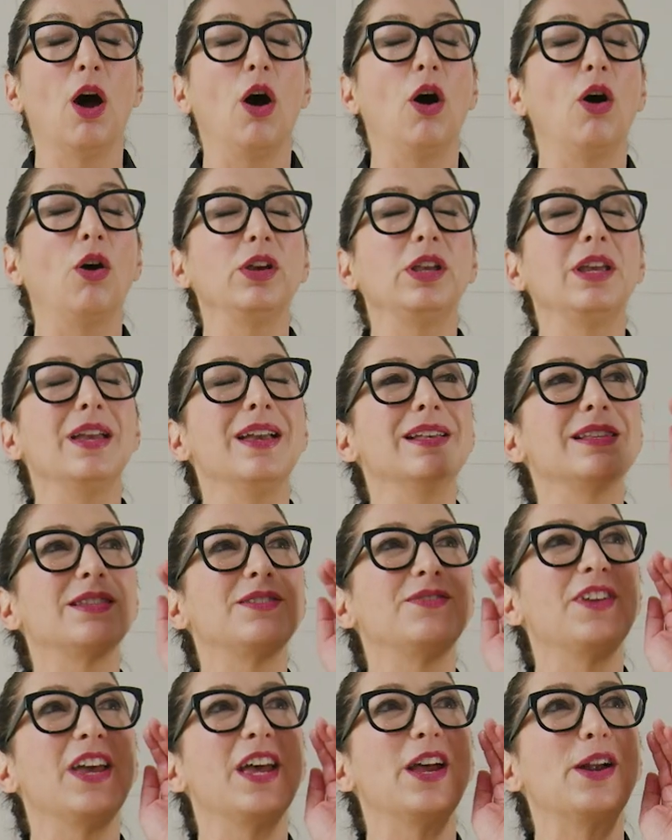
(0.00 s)
oh,
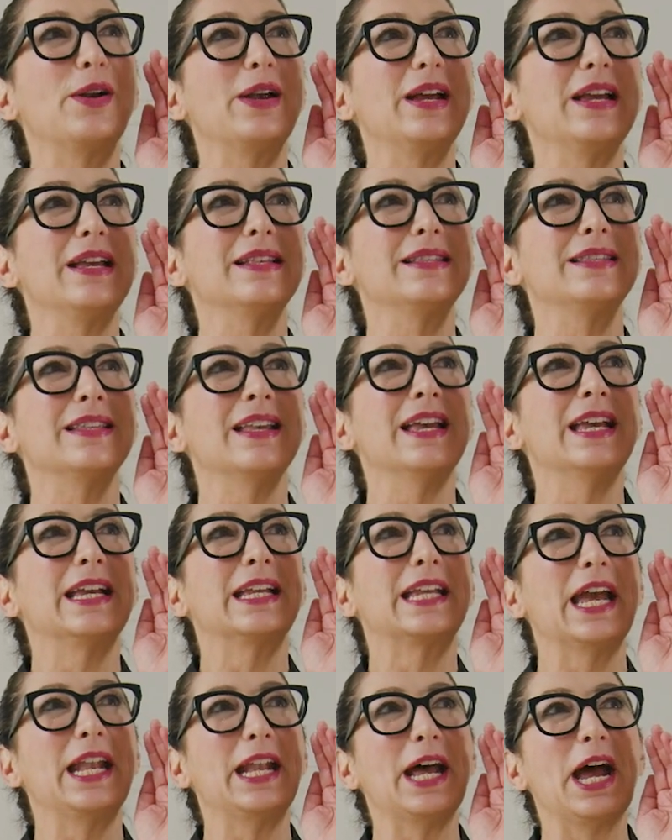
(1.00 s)
yeast fairies,
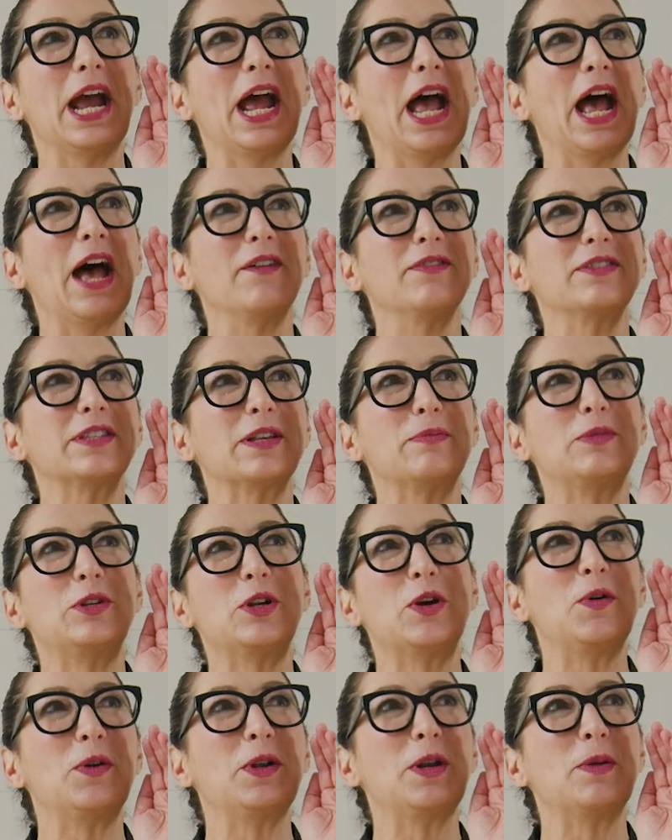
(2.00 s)
can I have some
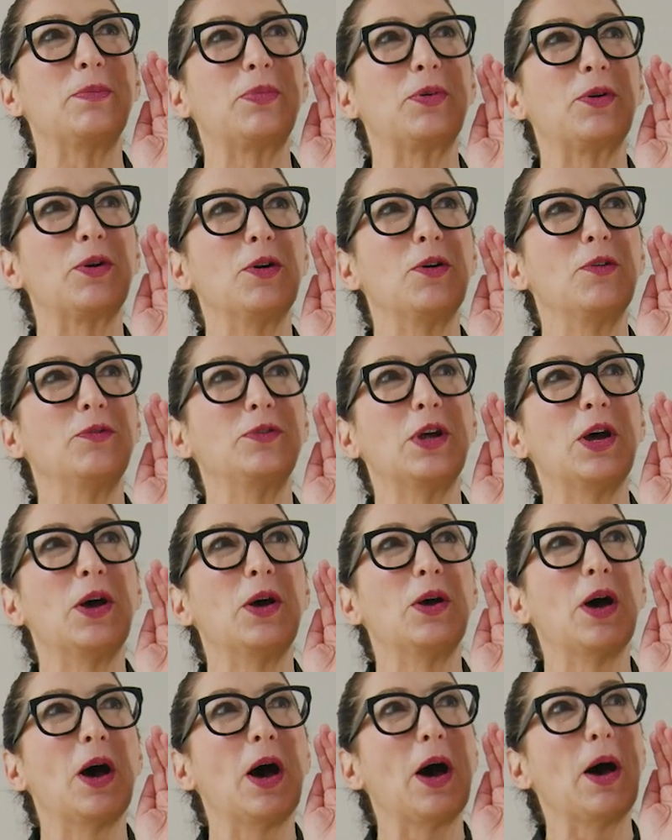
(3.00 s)
new and improved
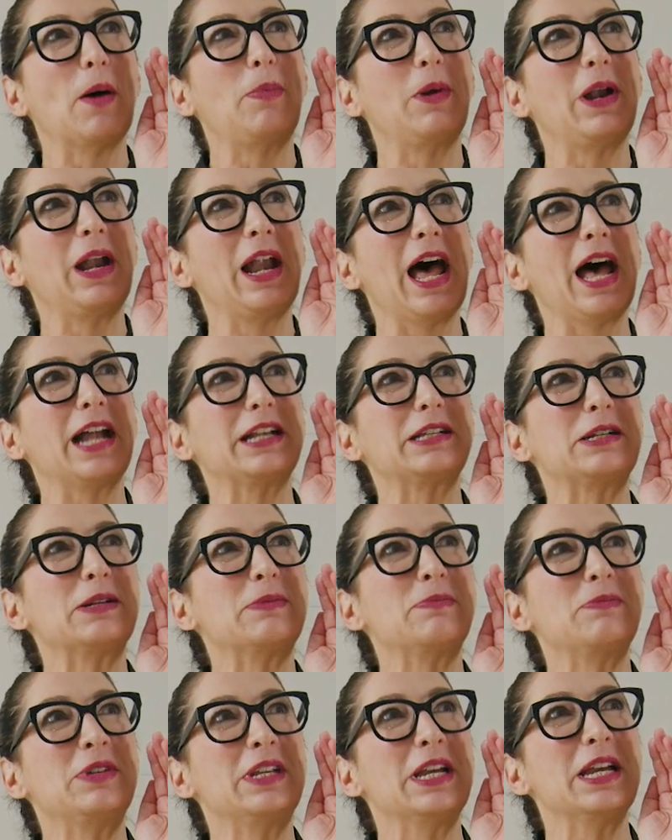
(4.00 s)

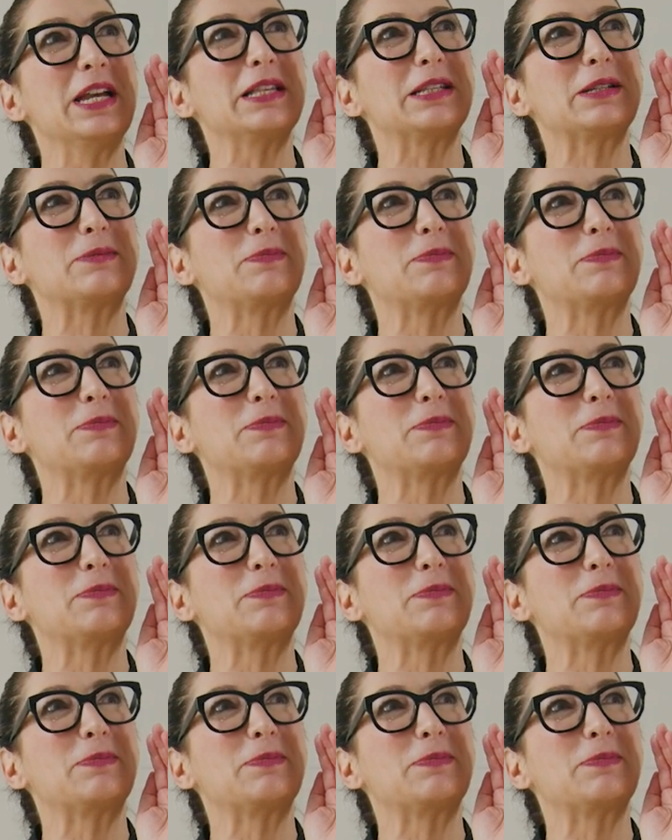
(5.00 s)
platinum yeast,